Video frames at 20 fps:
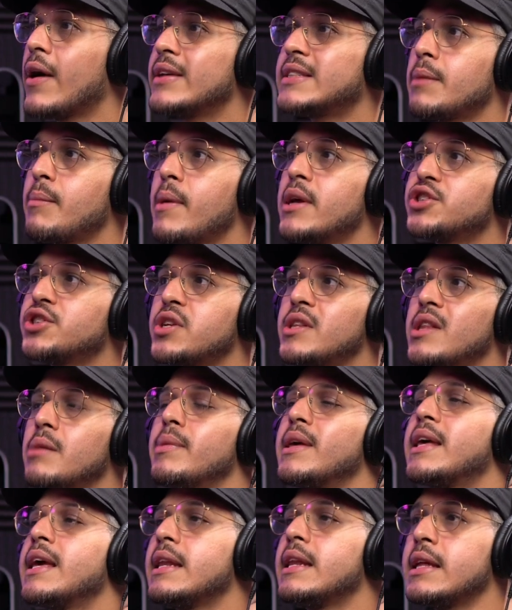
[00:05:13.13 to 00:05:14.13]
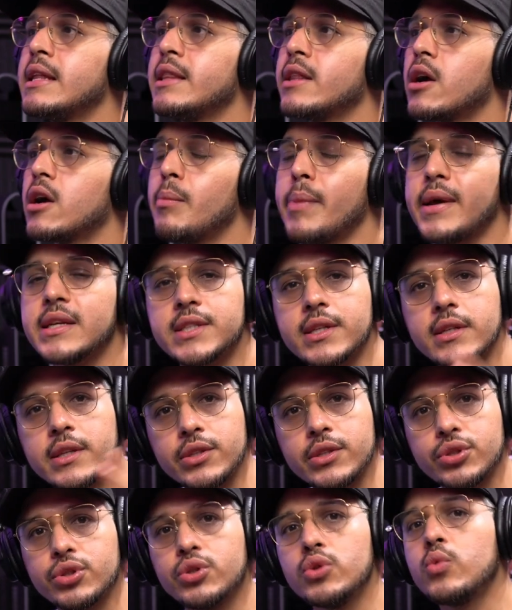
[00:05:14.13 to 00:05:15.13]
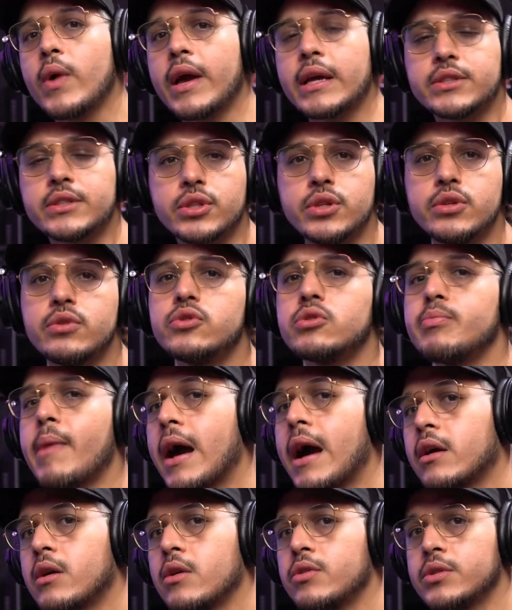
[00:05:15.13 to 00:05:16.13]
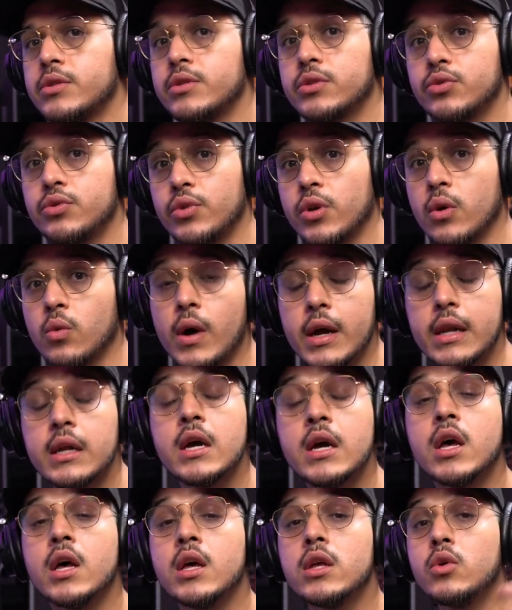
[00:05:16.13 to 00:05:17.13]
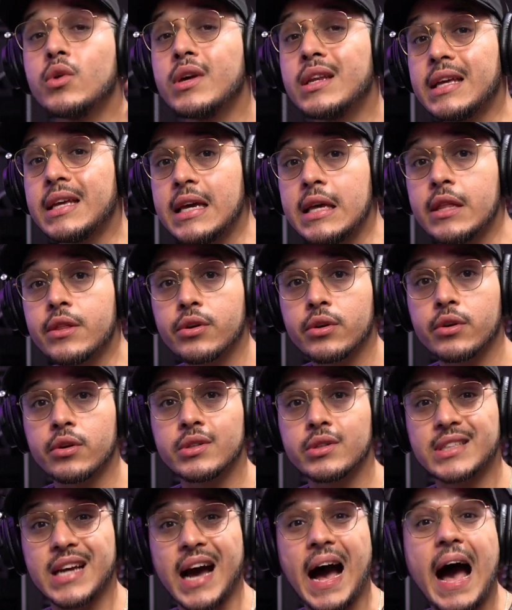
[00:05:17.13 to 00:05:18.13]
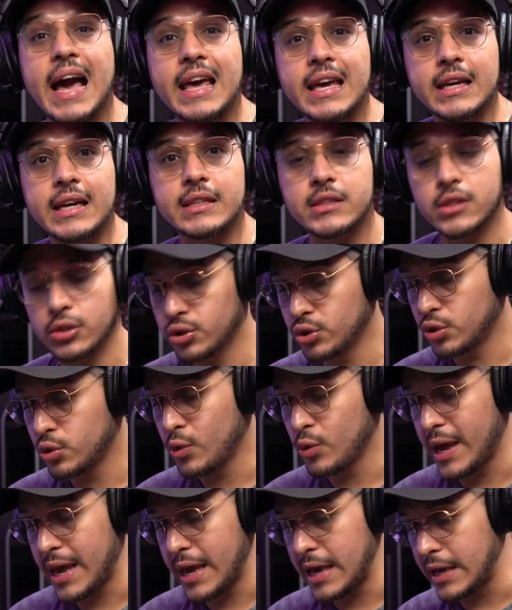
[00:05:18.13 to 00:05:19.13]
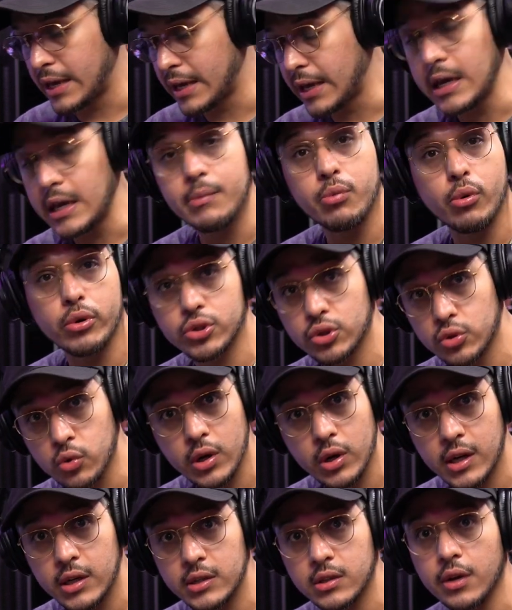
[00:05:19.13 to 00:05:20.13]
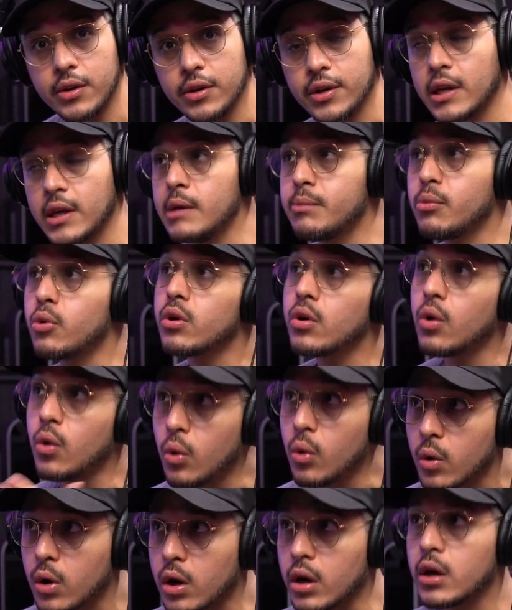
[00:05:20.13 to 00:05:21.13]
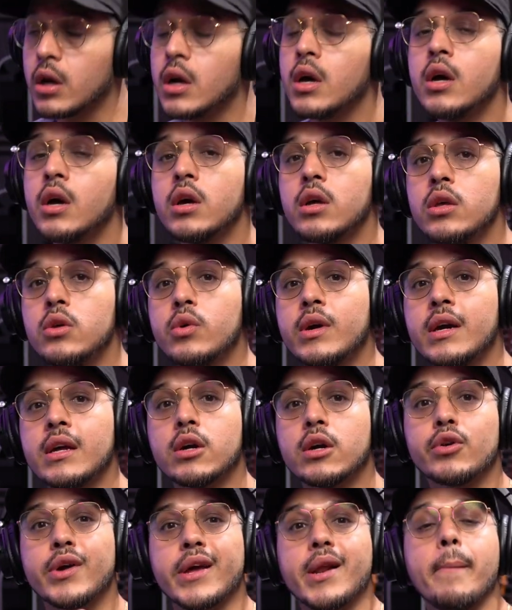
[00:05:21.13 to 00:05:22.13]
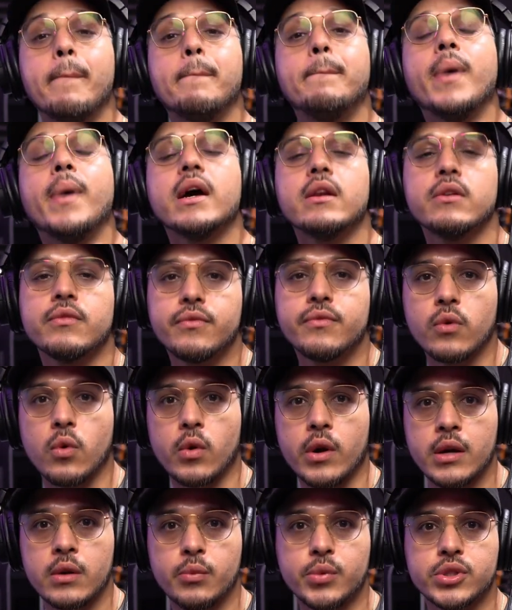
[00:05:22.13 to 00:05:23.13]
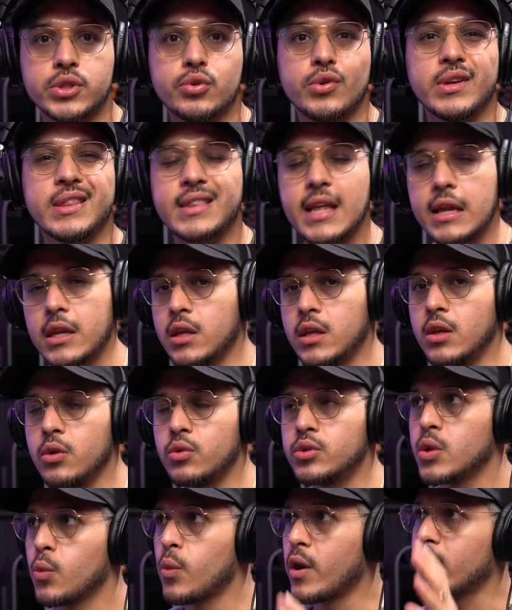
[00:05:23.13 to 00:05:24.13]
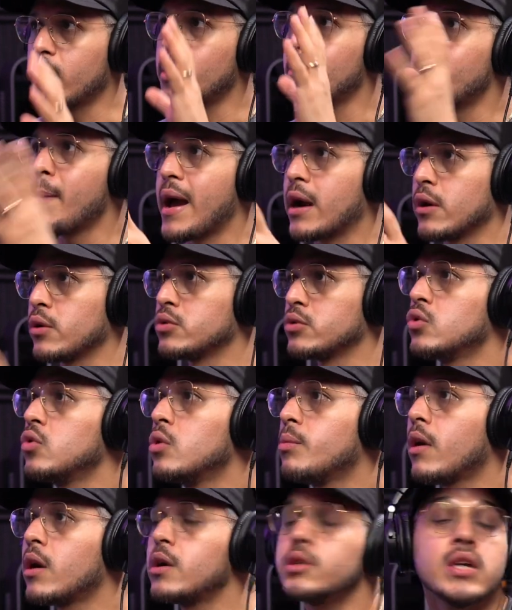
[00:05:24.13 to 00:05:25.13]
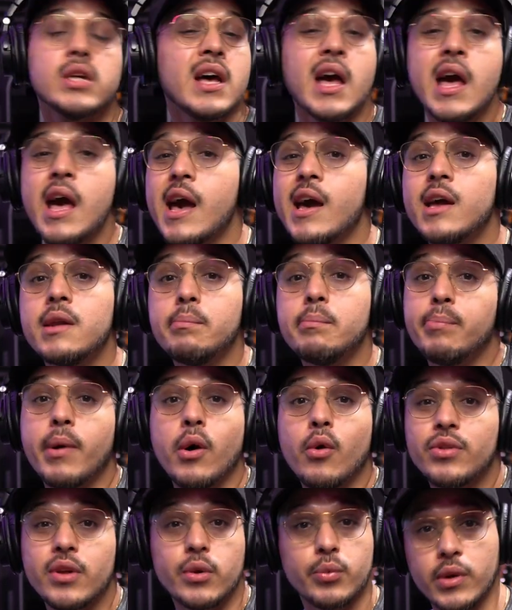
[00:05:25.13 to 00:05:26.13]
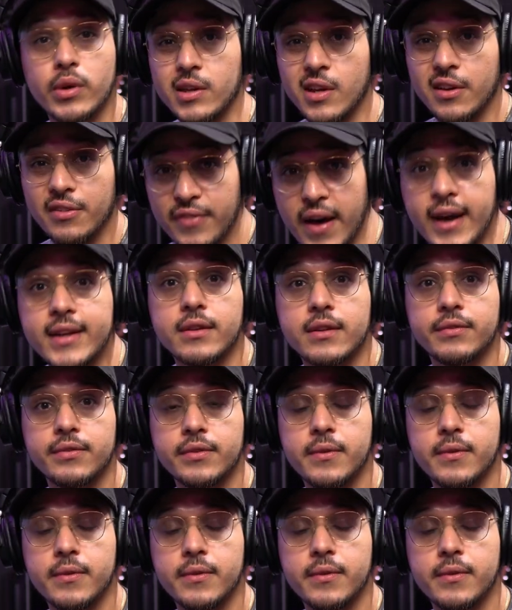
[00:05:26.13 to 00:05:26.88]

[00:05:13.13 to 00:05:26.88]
as I mentioned in the beginning, there are basically two ways to use macros in Studio One. You can either tie it to a keyboard shortcut on your keyboard, or you can create a button for it, which you can then use in one of your macro toolbars, and both are really effective.